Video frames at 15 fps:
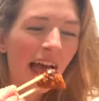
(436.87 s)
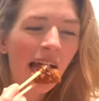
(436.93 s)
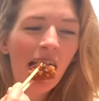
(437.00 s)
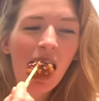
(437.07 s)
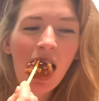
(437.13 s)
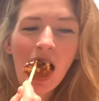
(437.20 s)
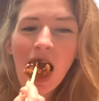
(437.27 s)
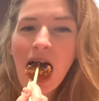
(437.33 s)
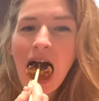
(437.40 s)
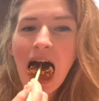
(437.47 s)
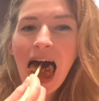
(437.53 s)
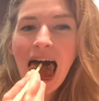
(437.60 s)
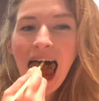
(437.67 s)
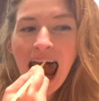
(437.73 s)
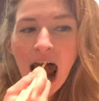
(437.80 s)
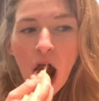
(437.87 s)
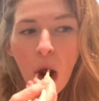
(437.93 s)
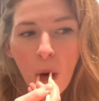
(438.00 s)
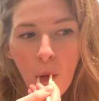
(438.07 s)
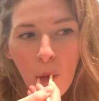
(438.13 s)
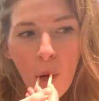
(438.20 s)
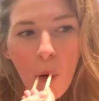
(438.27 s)

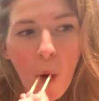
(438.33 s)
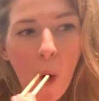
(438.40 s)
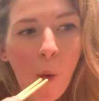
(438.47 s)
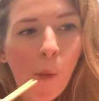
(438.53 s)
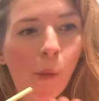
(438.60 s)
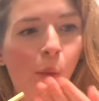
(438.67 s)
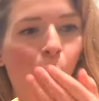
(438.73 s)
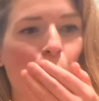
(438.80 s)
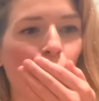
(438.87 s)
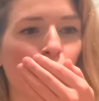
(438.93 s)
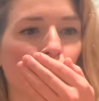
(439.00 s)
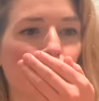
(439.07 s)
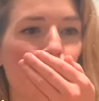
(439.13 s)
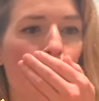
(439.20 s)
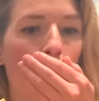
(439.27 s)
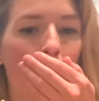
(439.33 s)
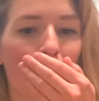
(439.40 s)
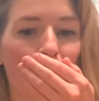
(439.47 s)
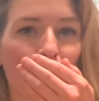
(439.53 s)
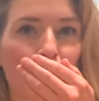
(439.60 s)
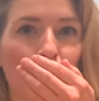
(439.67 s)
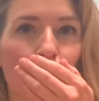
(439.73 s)

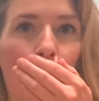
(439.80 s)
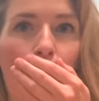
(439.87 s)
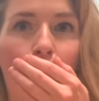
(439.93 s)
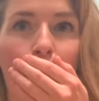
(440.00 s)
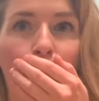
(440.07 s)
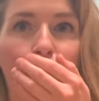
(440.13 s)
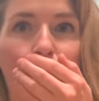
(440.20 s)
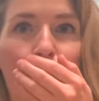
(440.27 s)
[no speech]